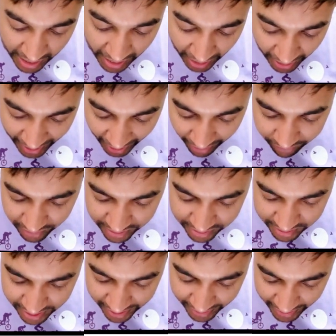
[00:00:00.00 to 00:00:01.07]
I have the
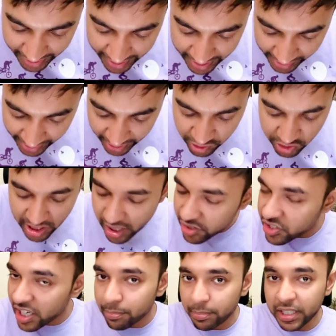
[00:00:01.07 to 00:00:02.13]
string A, H,
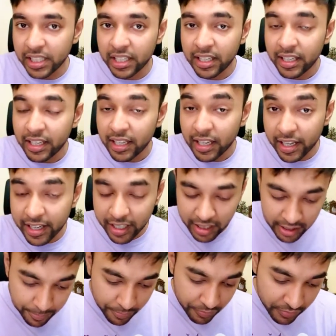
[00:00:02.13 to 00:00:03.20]
H and B,
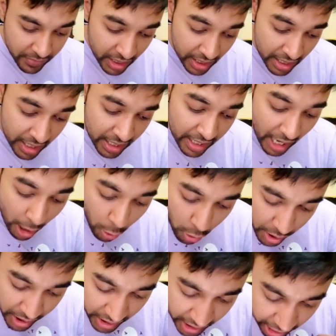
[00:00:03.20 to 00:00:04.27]
correct? Now,
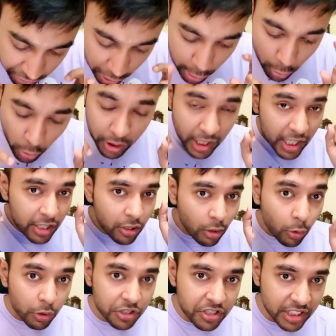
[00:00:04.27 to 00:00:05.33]
if you look in your
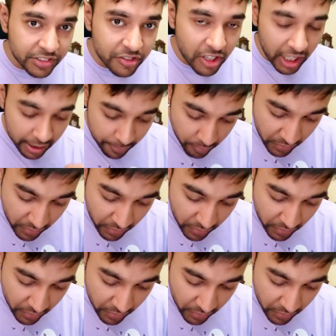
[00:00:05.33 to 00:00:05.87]
original string,